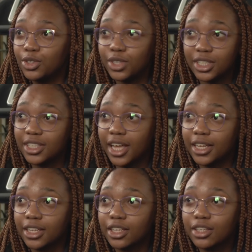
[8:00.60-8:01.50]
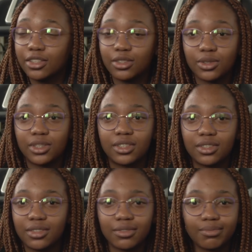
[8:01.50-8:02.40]
Do you understand? So
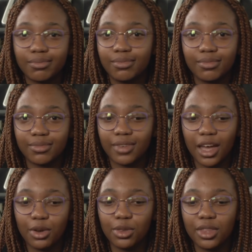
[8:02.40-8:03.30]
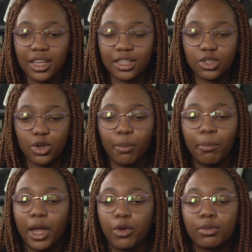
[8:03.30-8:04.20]
it's, I don't think it's
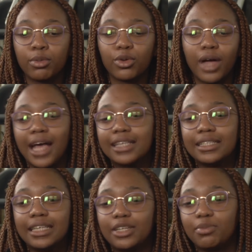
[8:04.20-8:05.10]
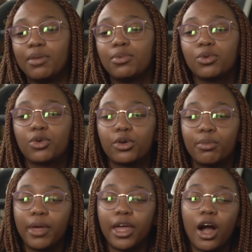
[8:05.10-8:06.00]
comparable as yet. Maybe we'll
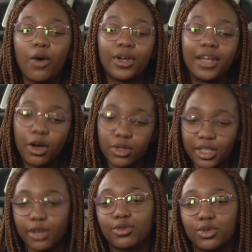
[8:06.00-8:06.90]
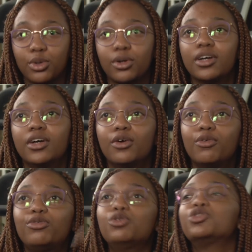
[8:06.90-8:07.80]
compare our now selves to our
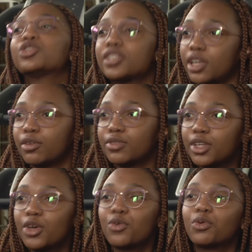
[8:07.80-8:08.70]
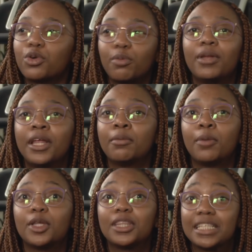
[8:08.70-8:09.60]
future selves. We'll complain
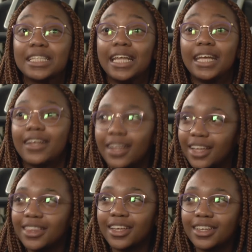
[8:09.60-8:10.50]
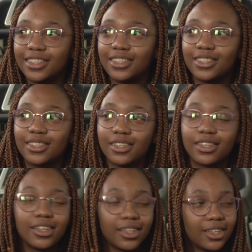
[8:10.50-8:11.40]
about this later. I think it's just
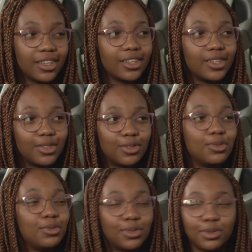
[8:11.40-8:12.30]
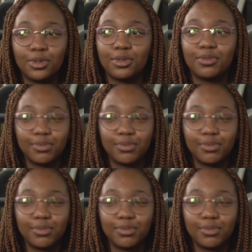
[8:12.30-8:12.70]
too soon.